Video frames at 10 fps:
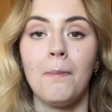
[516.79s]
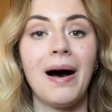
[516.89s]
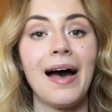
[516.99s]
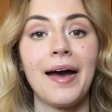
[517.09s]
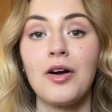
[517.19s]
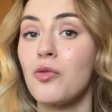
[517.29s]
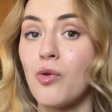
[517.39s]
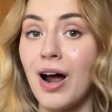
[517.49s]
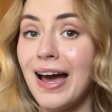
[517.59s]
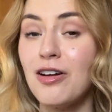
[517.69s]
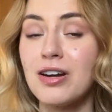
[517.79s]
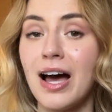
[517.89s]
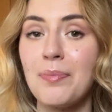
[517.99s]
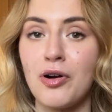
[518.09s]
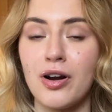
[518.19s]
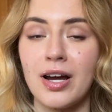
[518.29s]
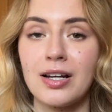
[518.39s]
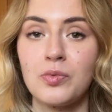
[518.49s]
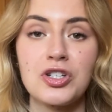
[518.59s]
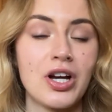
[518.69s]
My ride or die
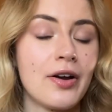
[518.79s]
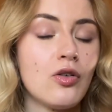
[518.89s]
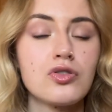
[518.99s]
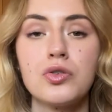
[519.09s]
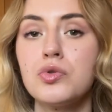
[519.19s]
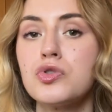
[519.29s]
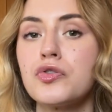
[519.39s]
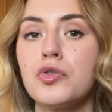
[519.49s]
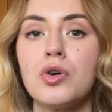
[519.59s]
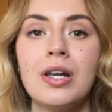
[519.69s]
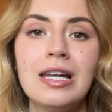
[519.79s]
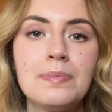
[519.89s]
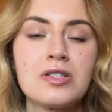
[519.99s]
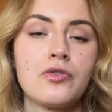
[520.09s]
product, which I also use for lips,